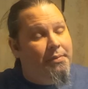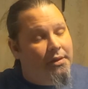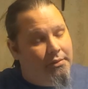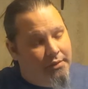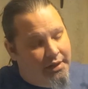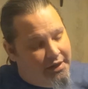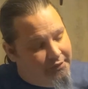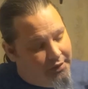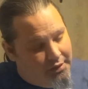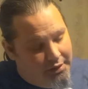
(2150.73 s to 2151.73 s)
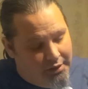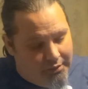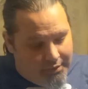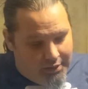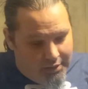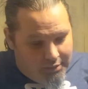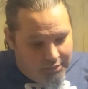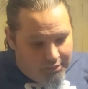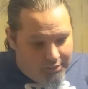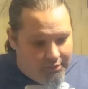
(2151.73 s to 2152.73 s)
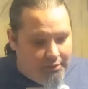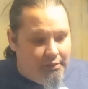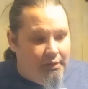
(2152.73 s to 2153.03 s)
but whatever, you know what? No.